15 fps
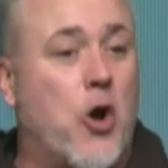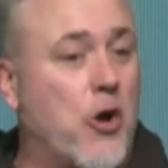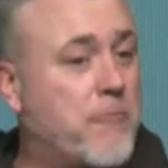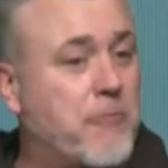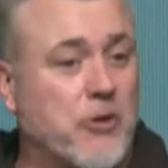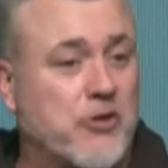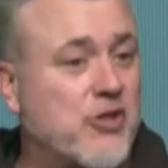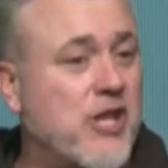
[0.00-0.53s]
or
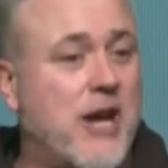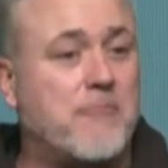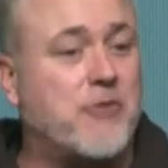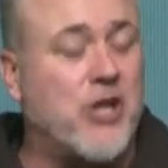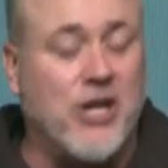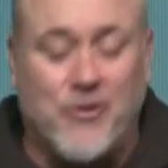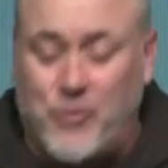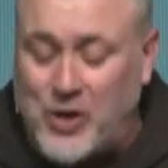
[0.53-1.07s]

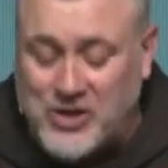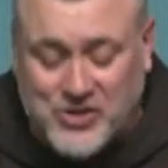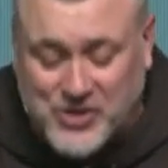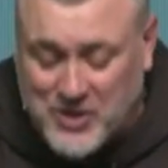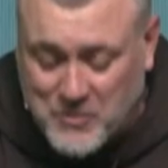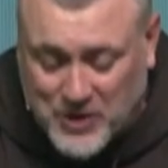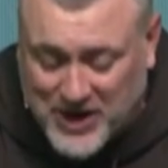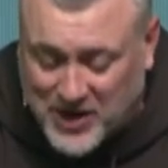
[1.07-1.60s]
perception of what
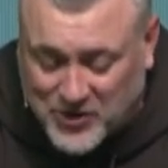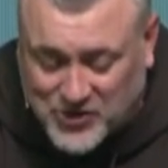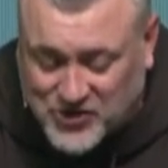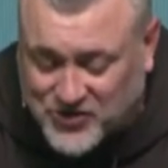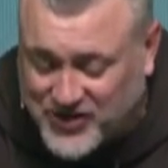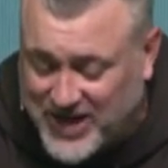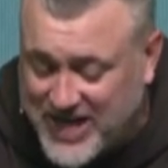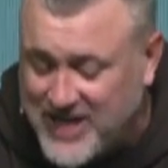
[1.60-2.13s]
someone
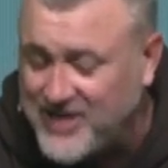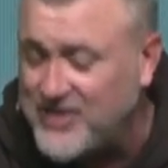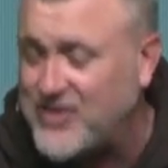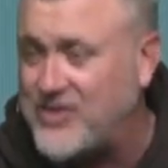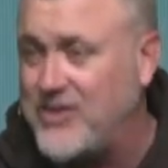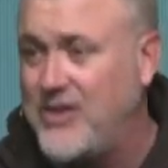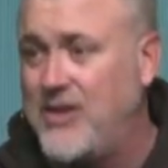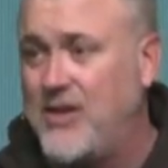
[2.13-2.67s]
else
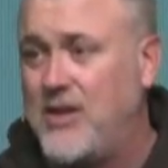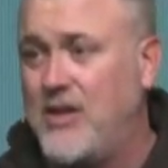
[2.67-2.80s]
thinks.